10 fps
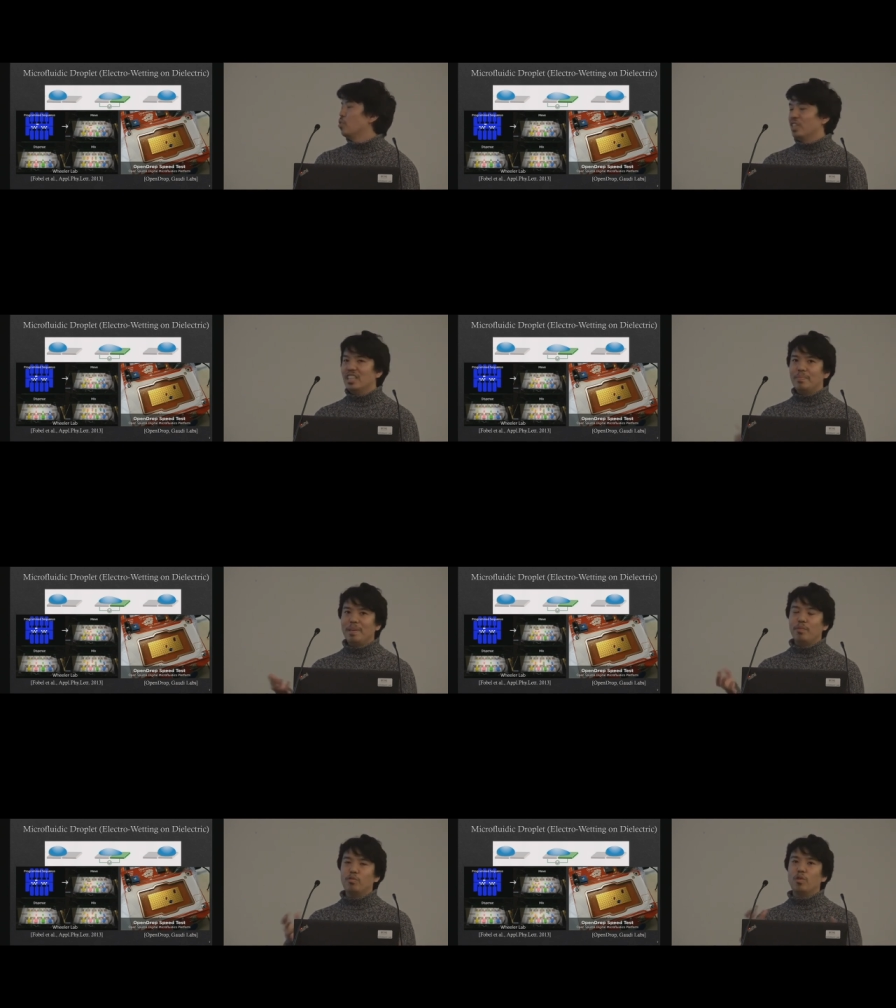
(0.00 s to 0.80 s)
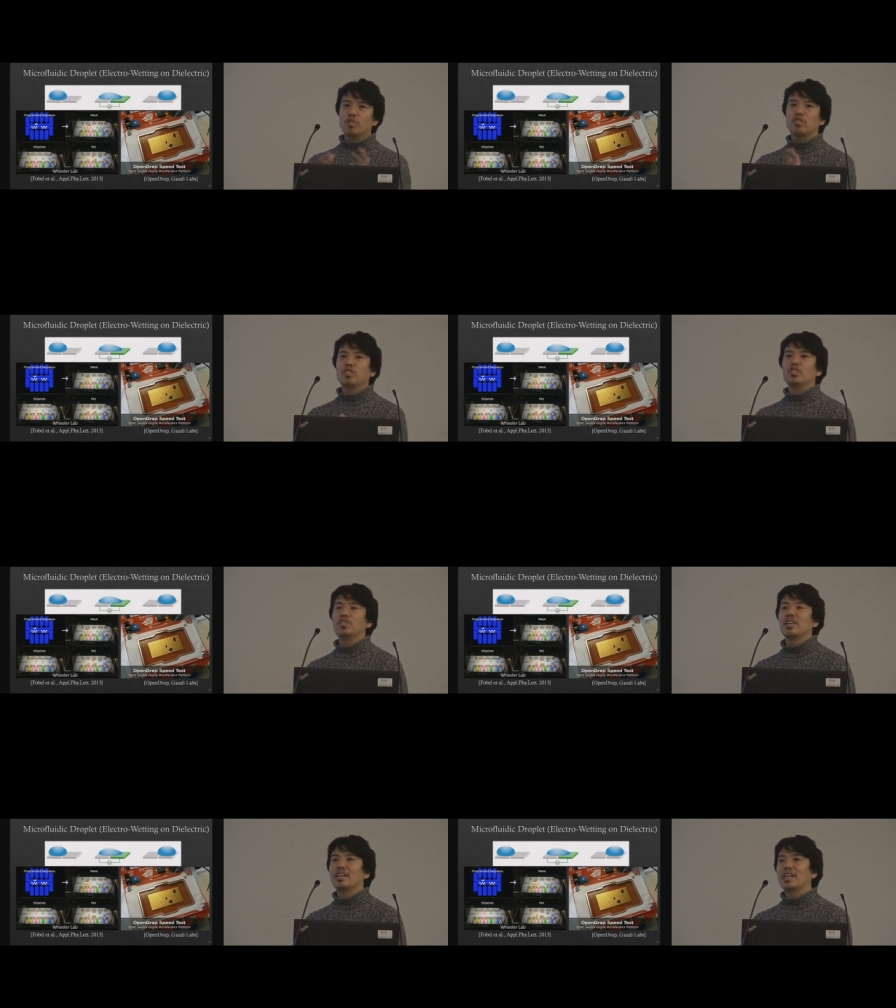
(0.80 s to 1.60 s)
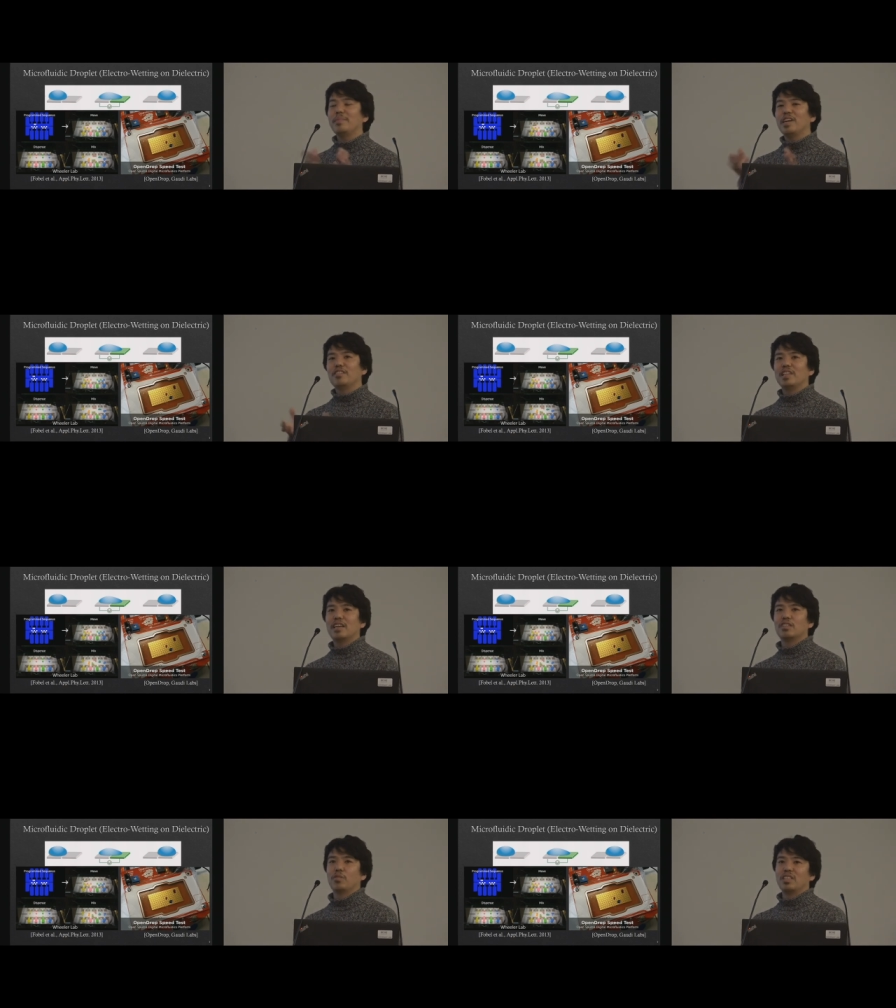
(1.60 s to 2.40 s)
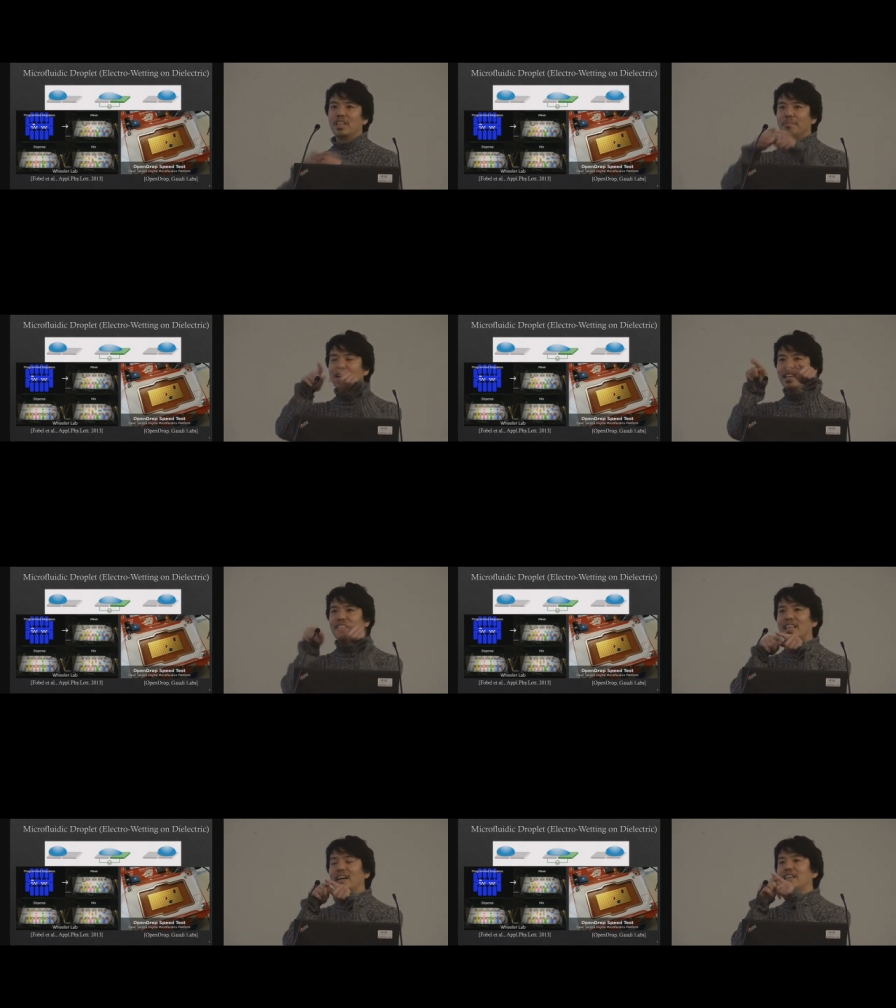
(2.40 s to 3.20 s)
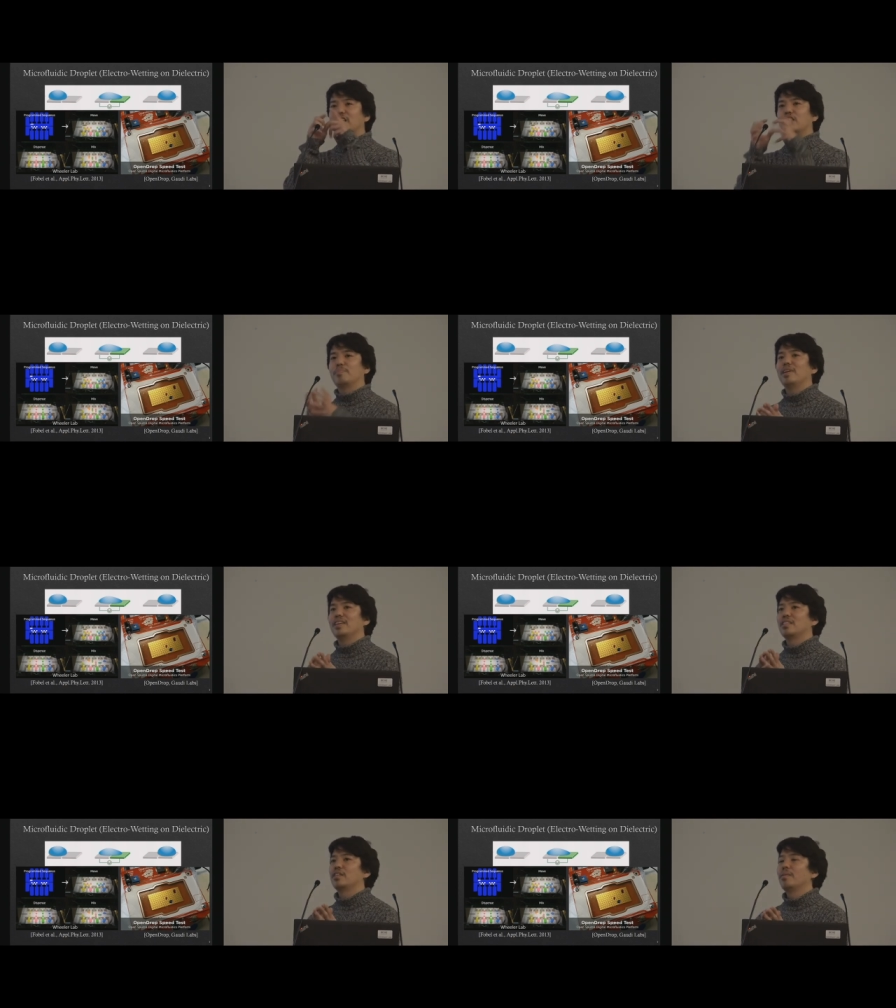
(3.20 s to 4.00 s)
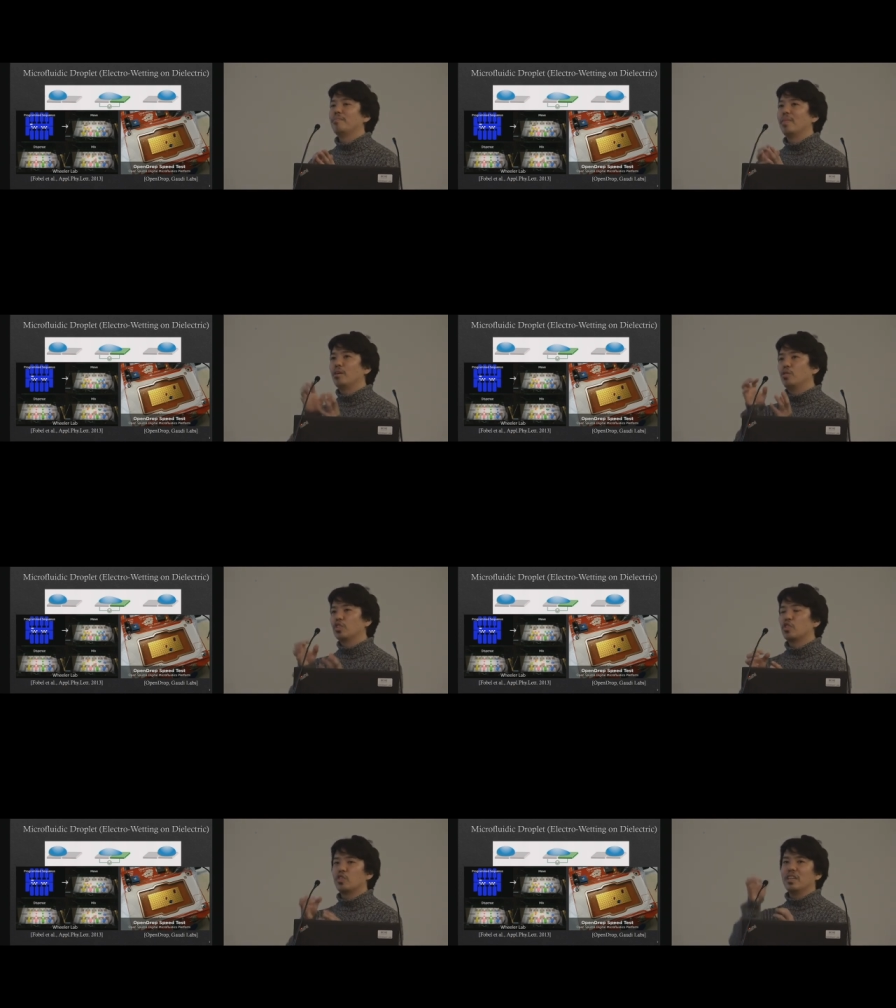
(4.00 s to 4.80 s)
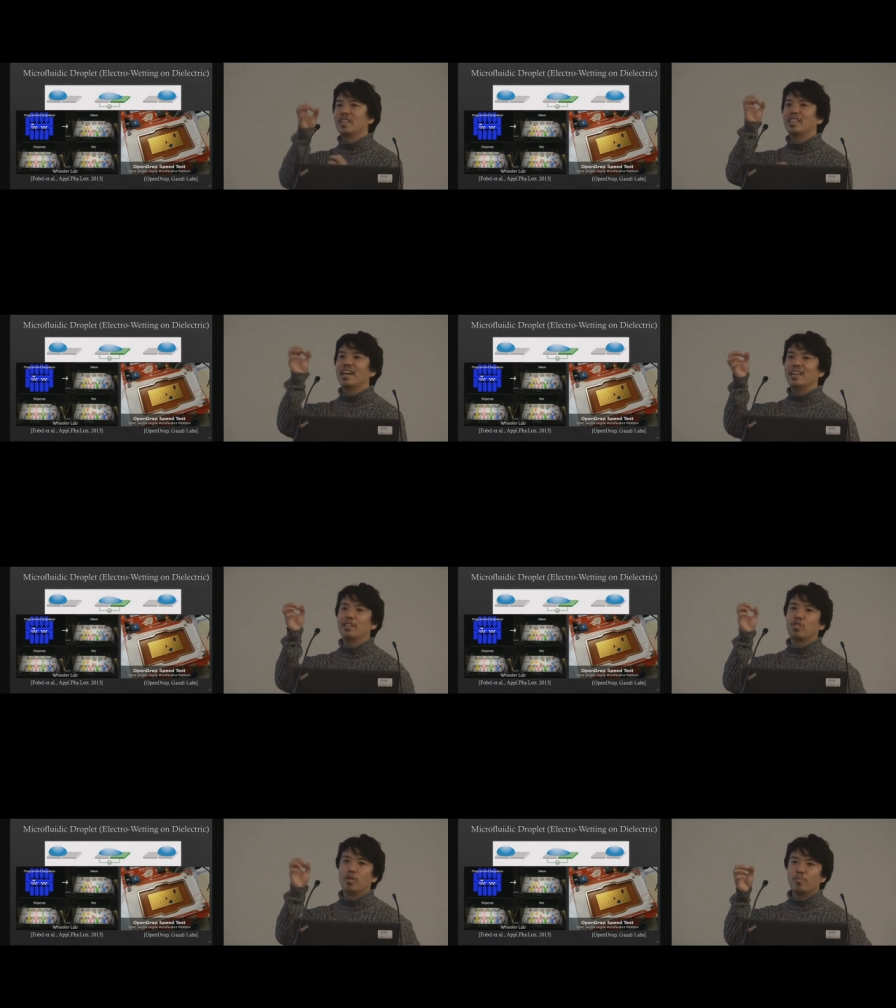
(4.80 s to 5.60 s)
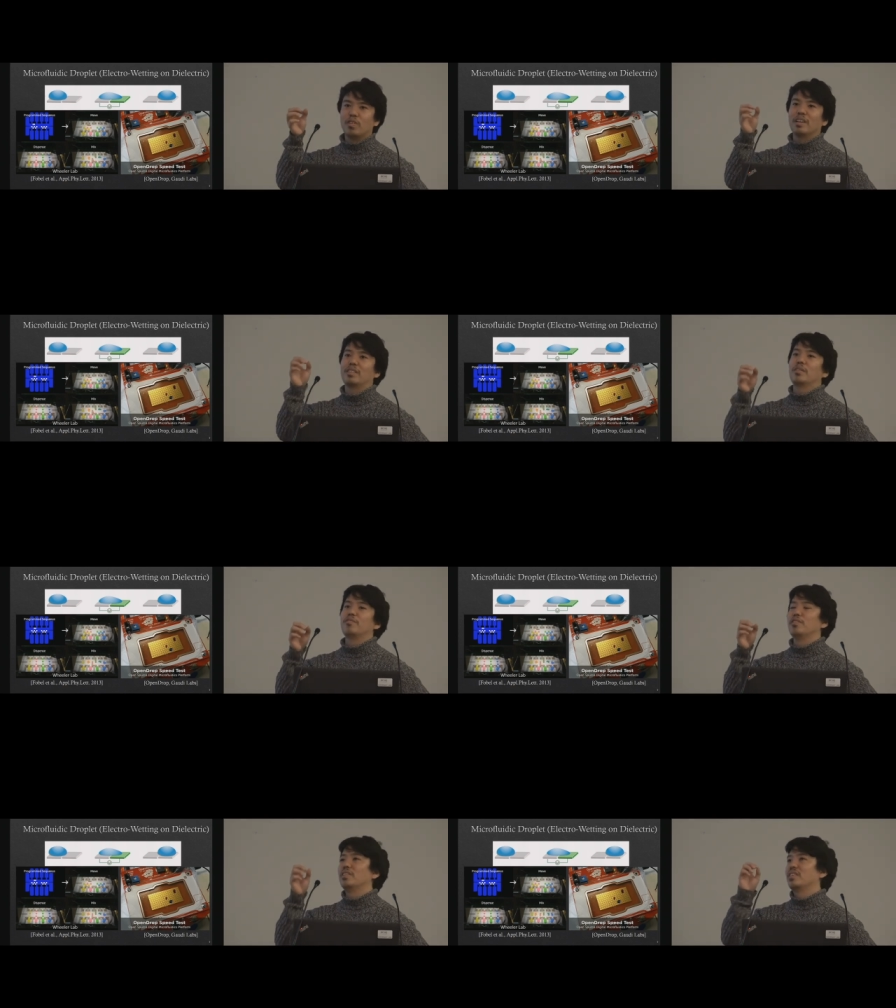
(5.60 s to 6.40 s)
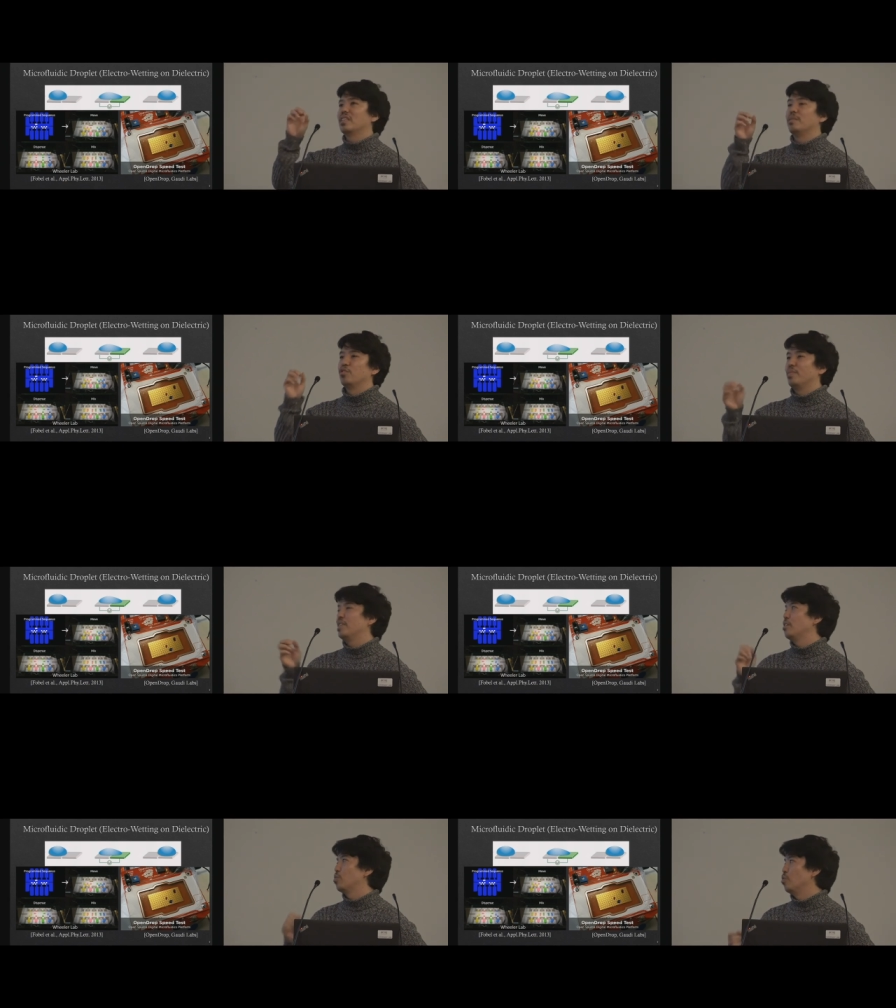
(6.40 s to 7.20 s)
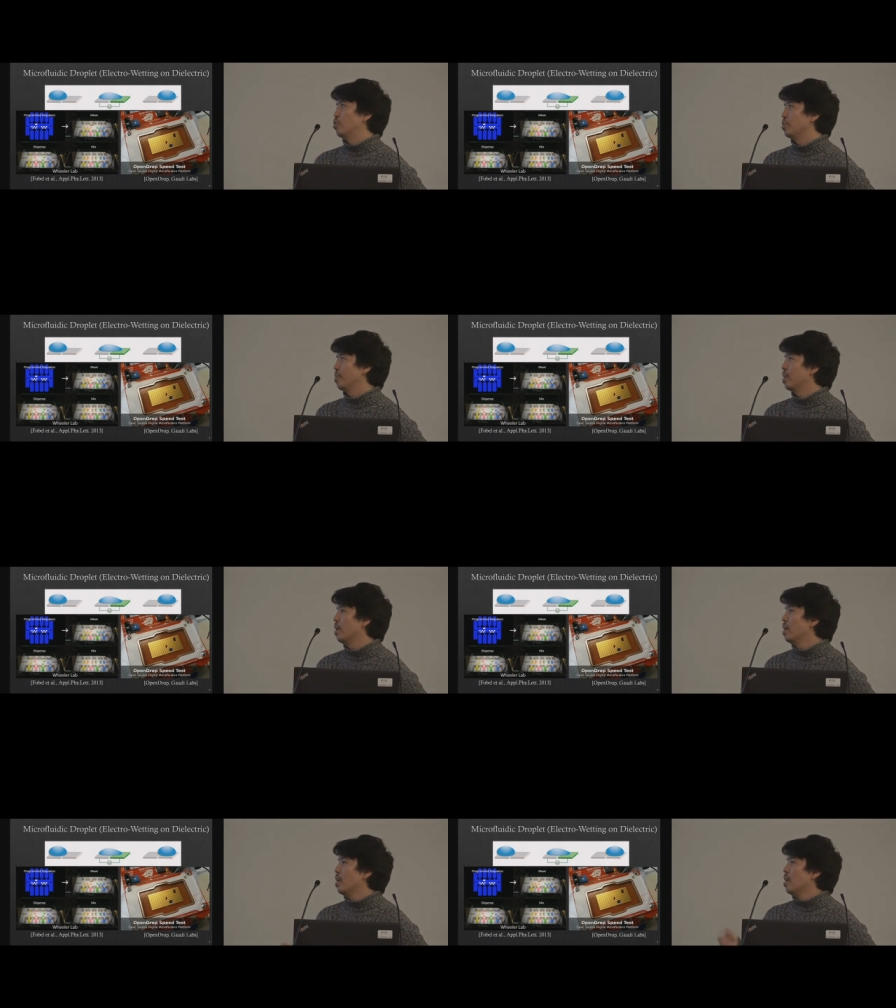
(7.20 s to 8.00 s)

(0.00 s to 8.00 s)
So these people want to do the chemical reaction in the very tiny space by controlling the tiny droplet with some specific solution.